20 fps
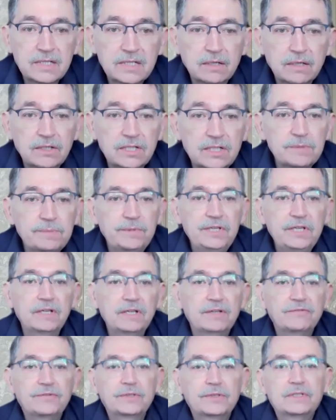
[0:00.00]
As our
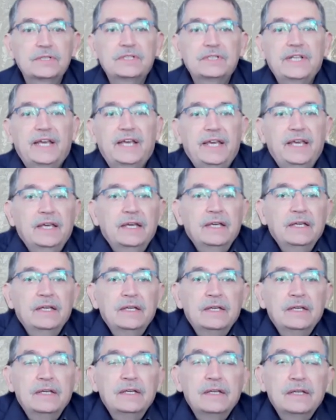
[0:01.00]
speaker for today,
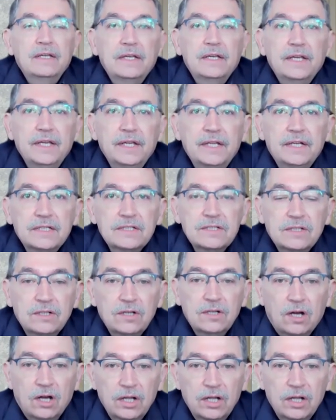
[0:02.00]
it is an